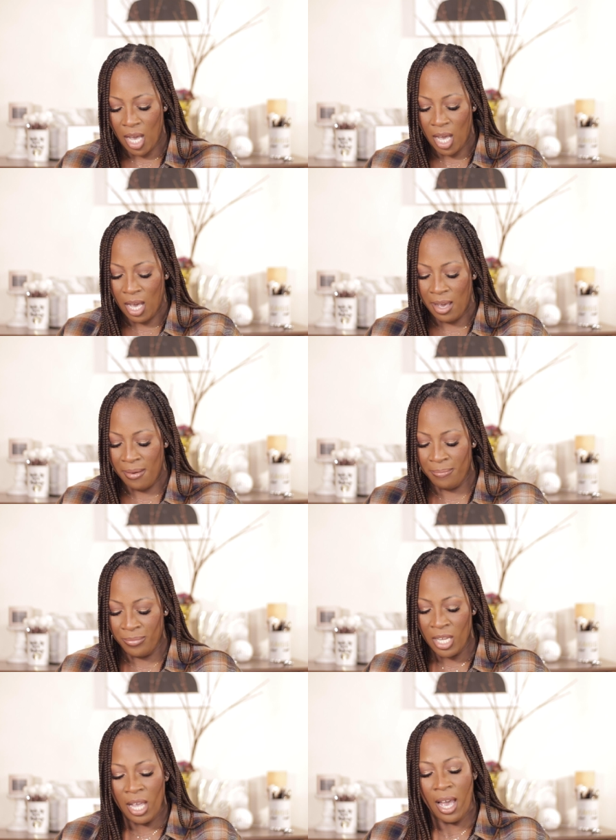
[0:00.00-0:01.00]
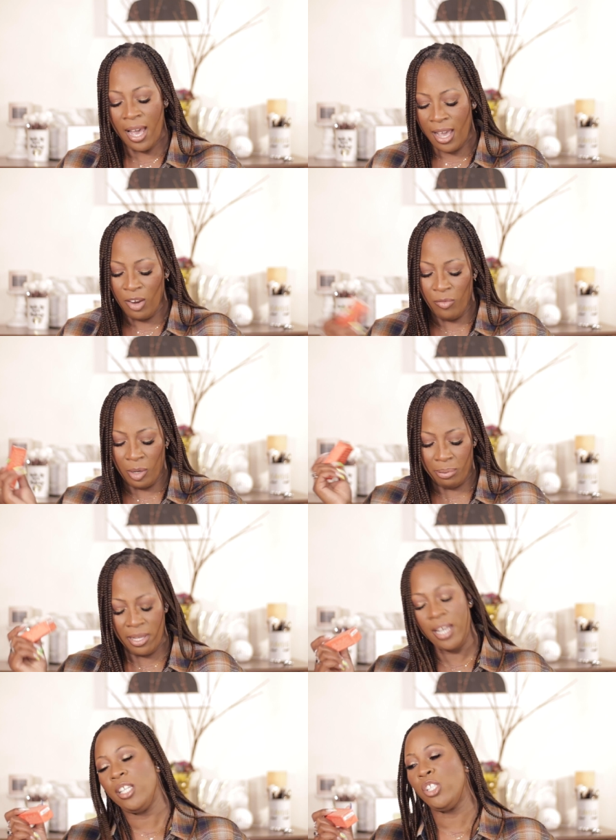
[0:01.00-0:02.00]
Um, I
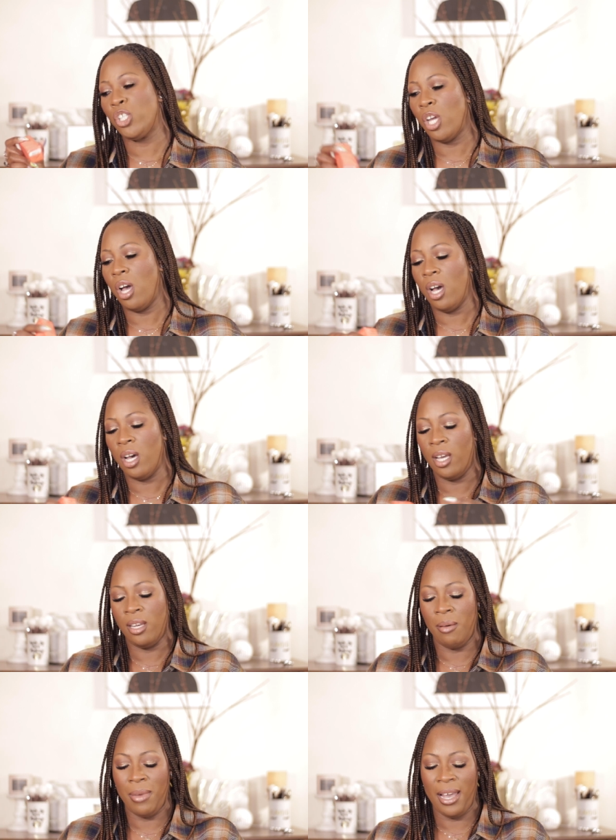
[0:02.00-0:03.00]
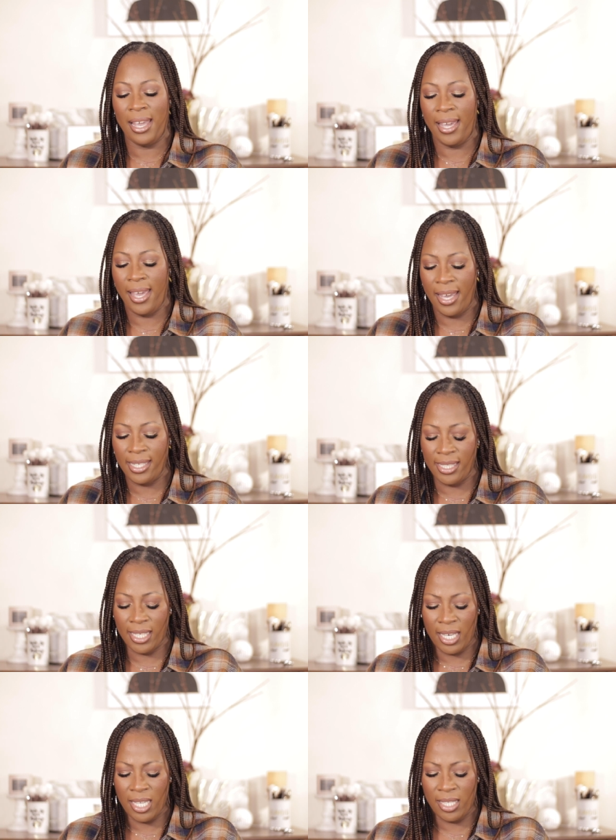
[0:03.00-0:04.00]
replenished on my Cay
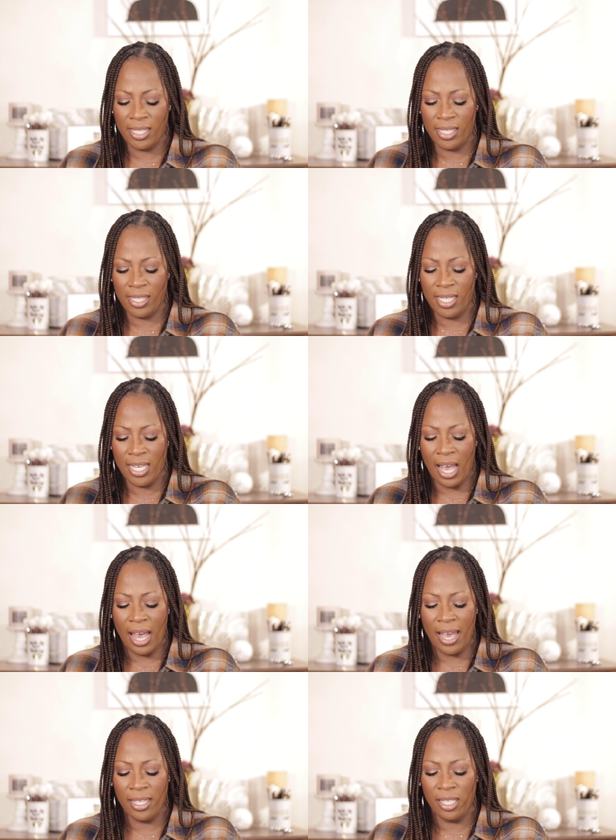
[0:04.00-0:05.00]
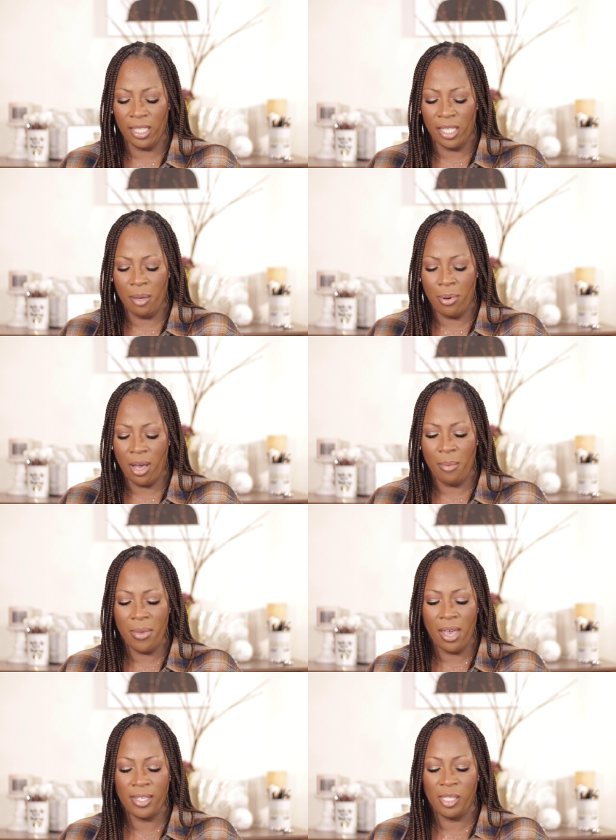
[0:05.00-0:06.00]
Skin. This is the Isle Lip Balm
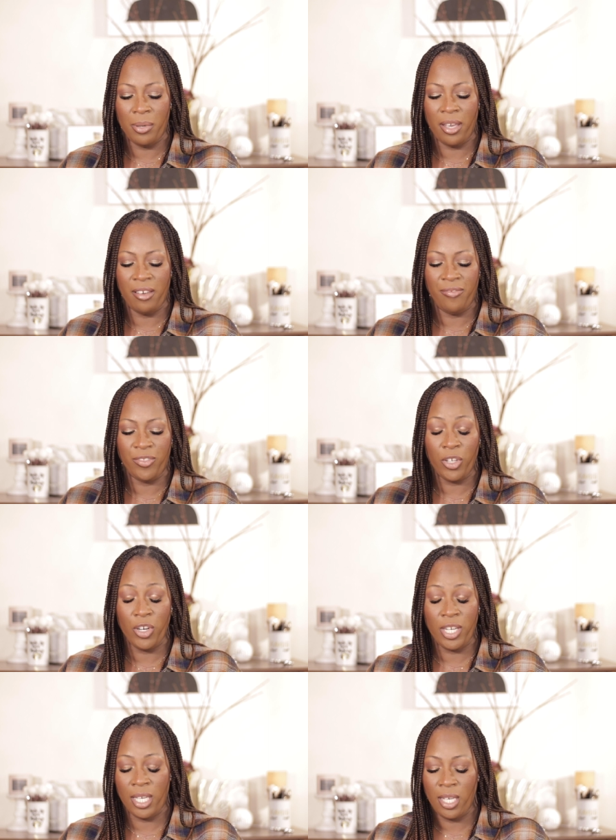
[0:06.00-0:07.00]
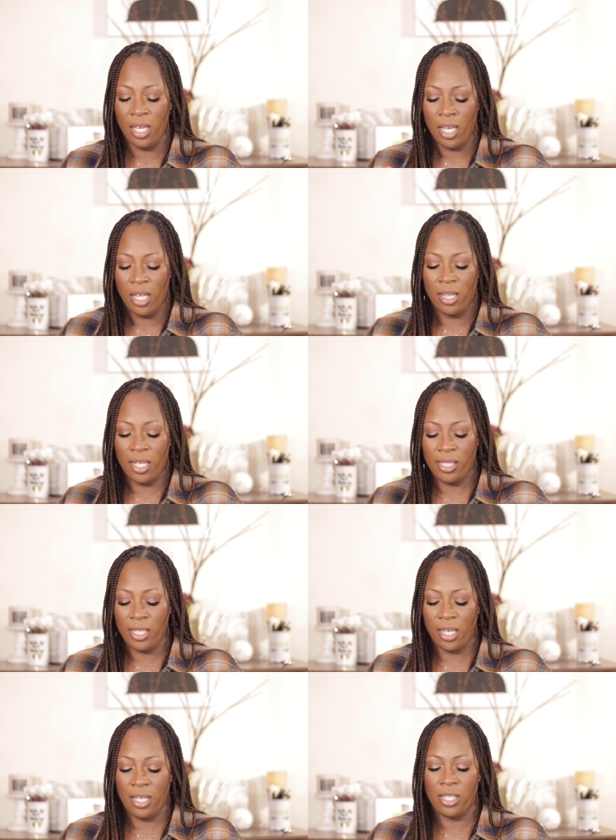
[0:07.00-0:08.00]
SPF 30. This
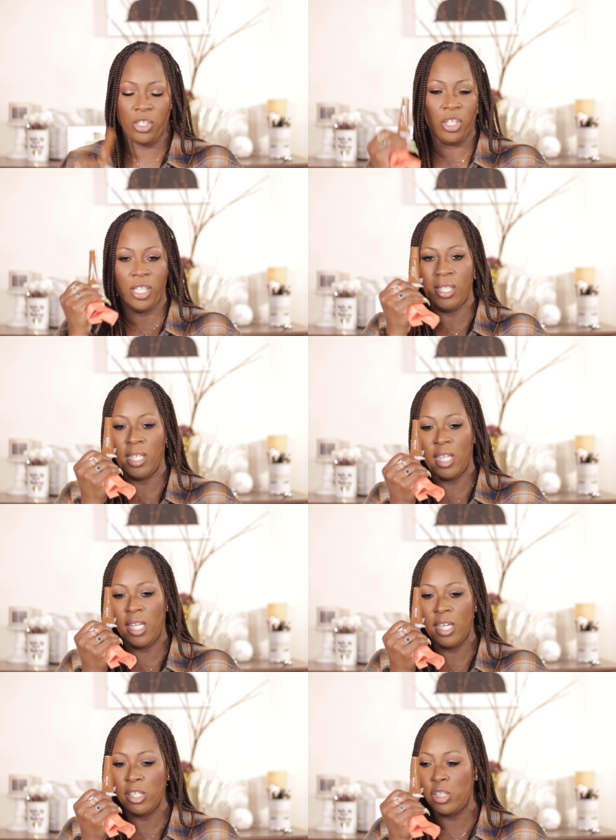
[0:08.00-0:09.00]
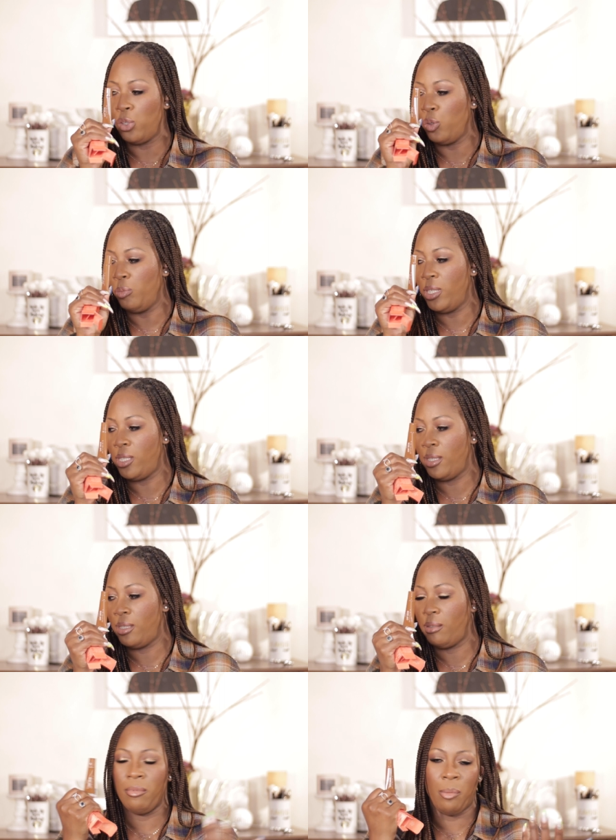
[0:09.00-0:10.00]
is just the clear tube. This is
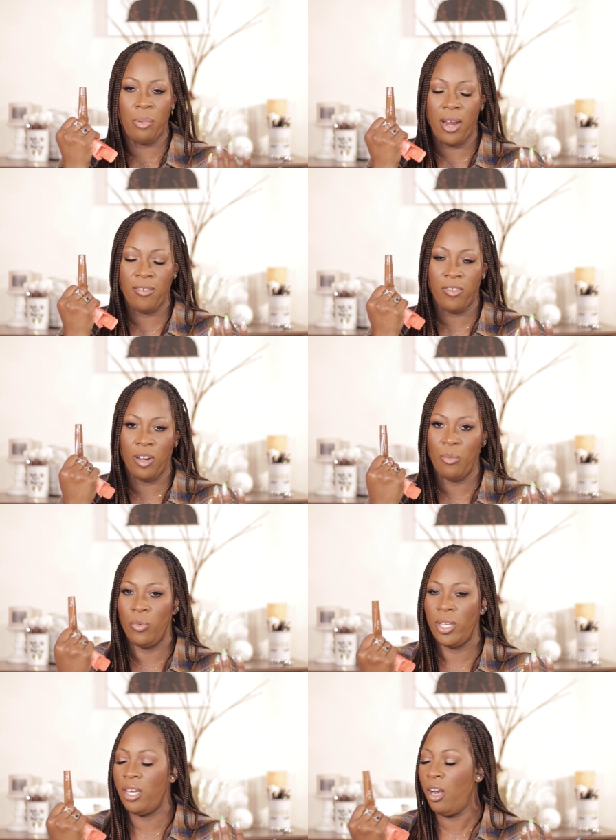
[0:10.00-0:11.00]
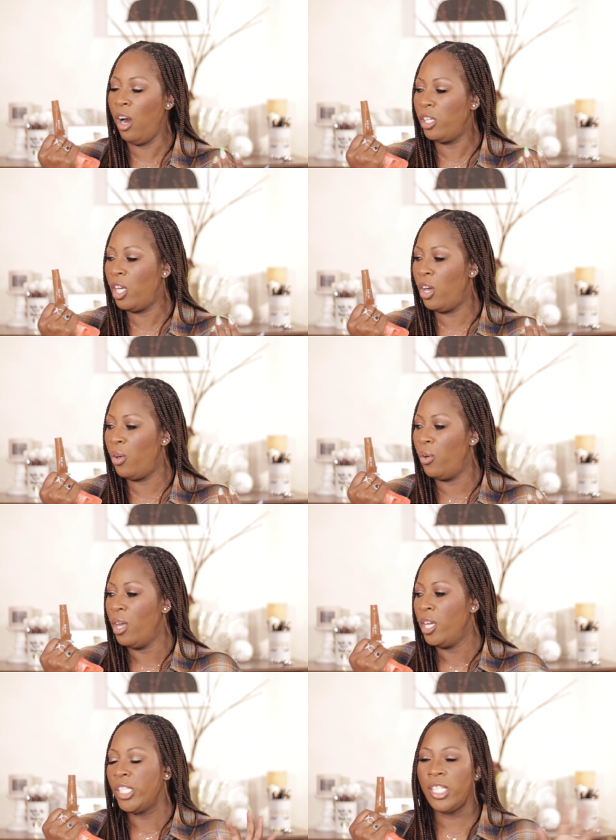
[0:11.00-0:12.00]
the brand from Winnie Harlow.
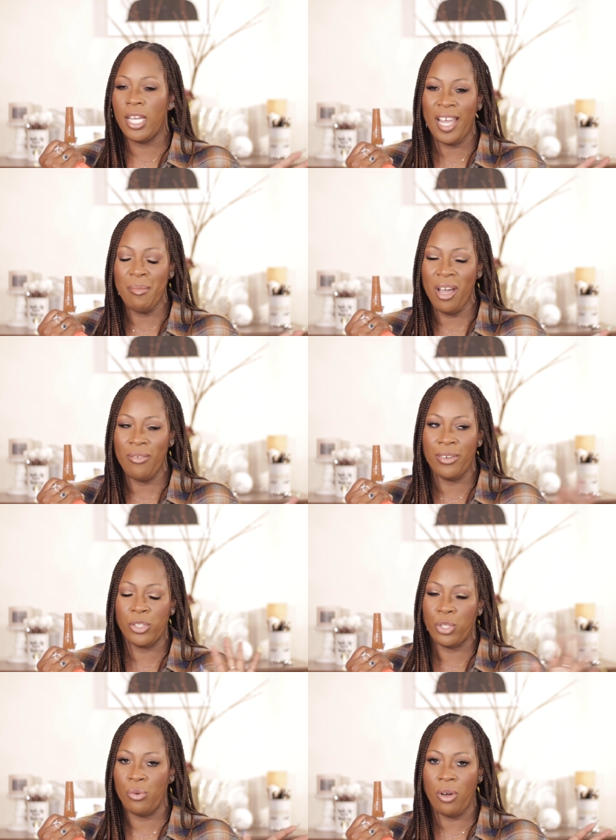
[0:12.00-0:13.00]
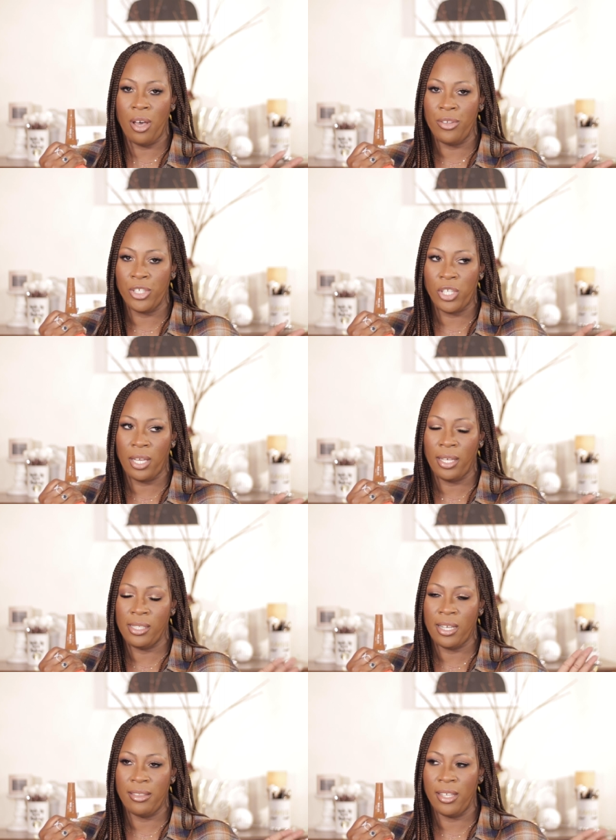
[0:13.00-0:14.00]
She came out with two other
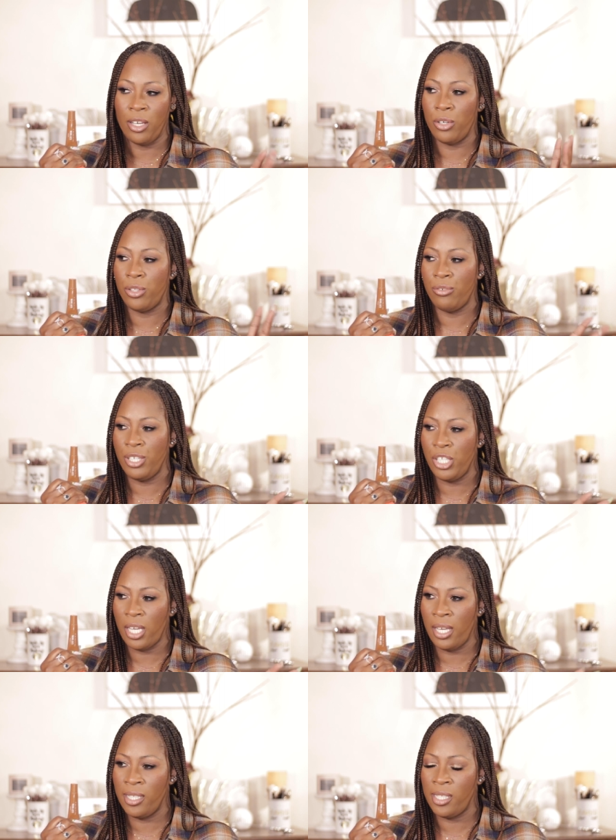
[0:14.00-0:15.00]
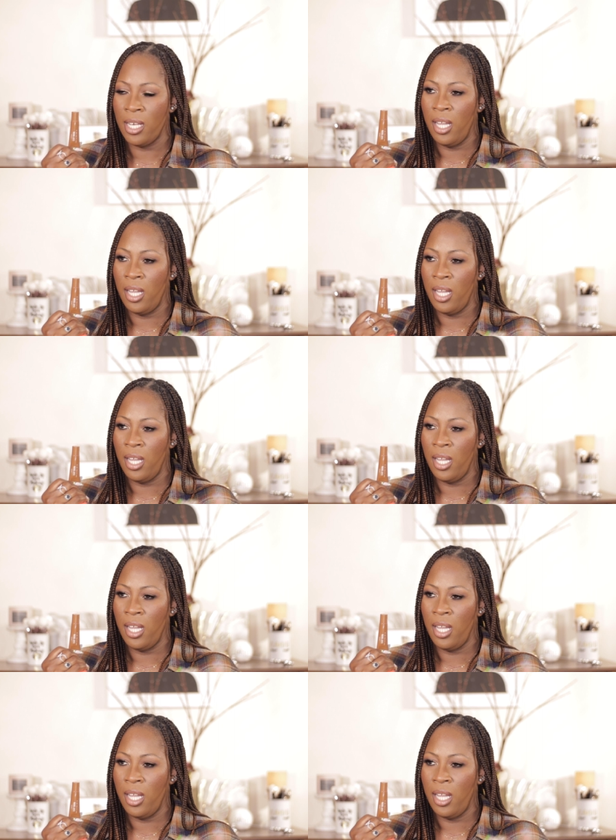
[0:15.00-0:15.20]
shades, I think, or three shades,